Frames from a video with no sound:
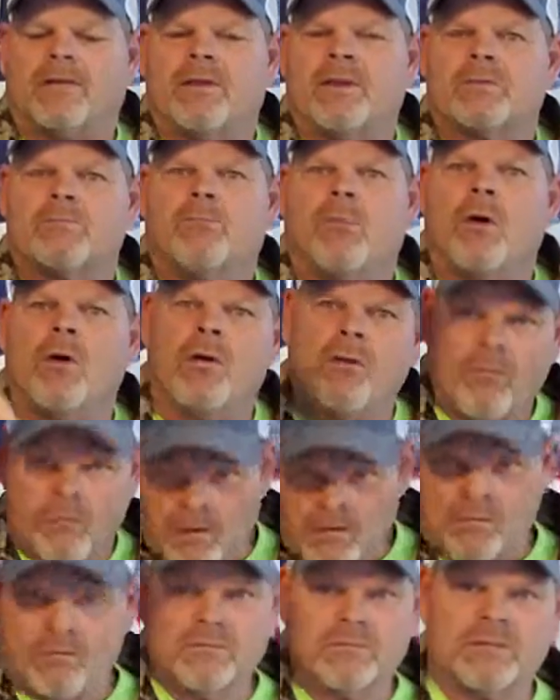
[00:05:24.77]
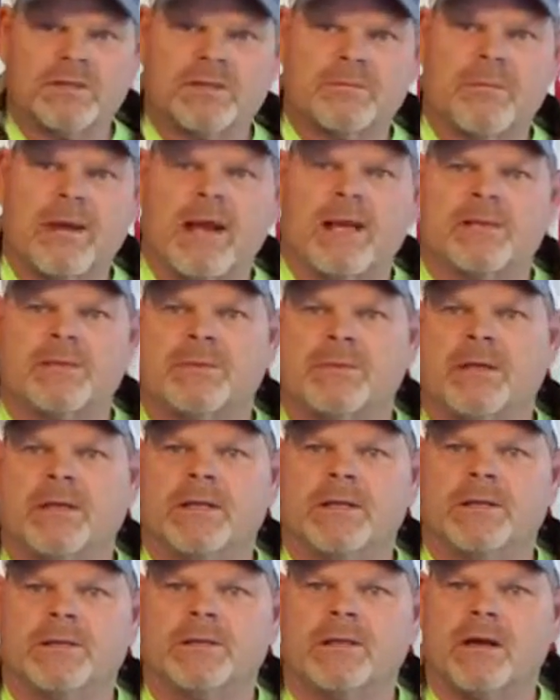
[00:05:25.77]
This bolt won't smash me
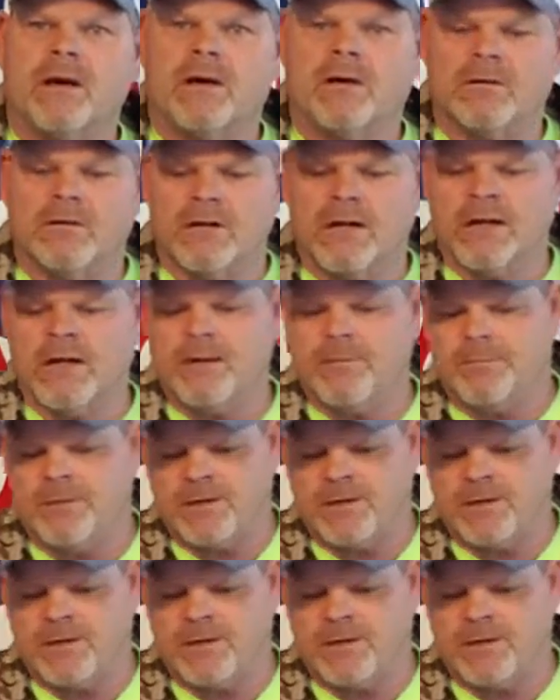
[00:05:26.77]
in the skull, right?